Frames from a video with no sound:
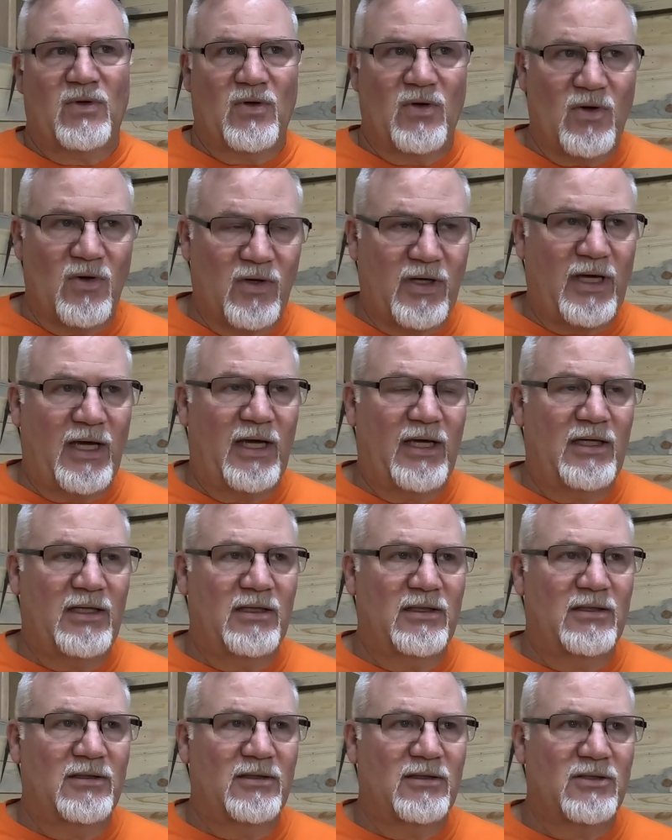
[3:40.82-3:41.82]

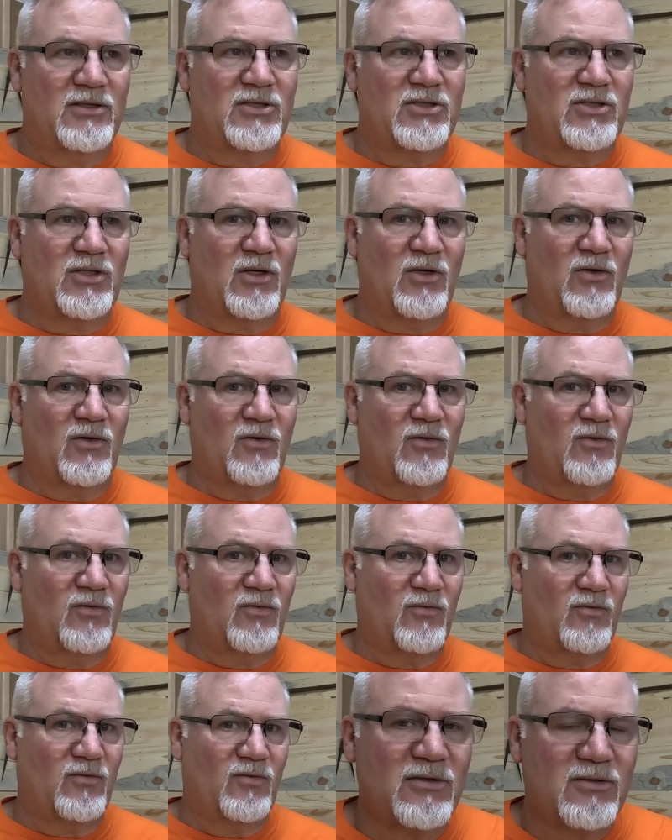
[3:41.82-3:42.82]
Okay,
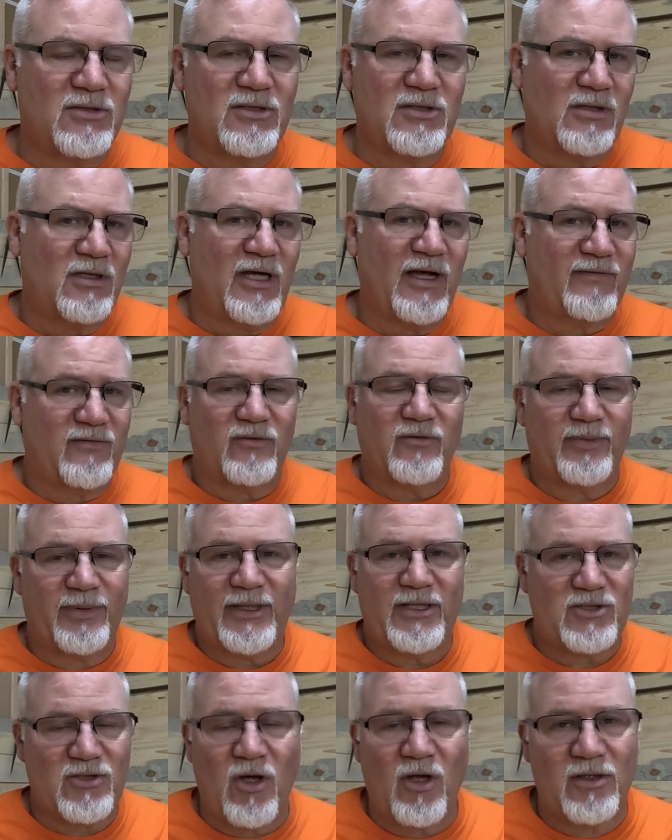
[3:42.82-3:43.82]
so you still have to
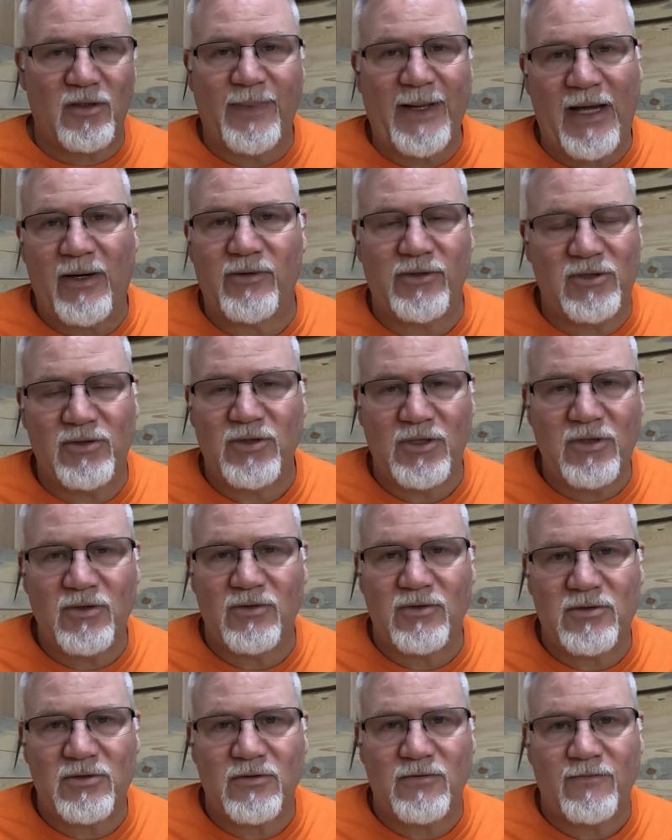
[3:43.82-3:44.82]
replace all the power you
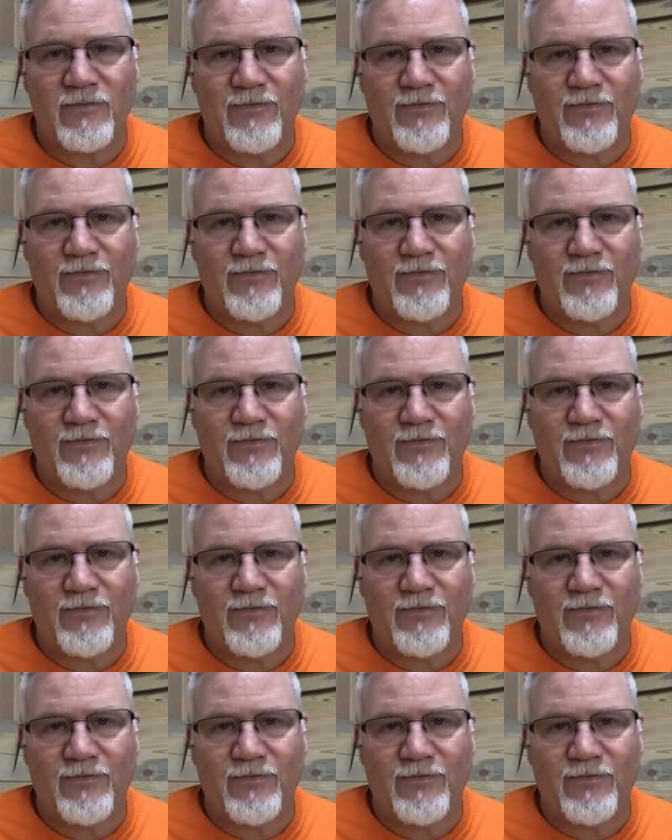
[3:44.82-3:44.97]
use.